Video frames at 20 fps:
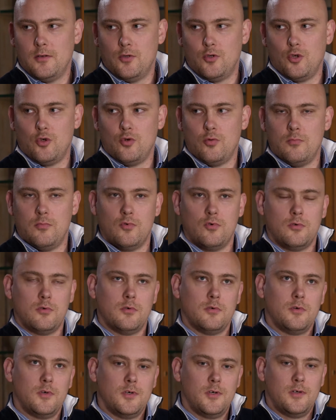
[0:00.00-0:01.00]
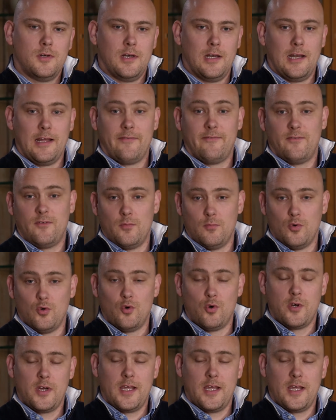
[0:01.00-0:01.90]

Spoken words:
do more, lift more,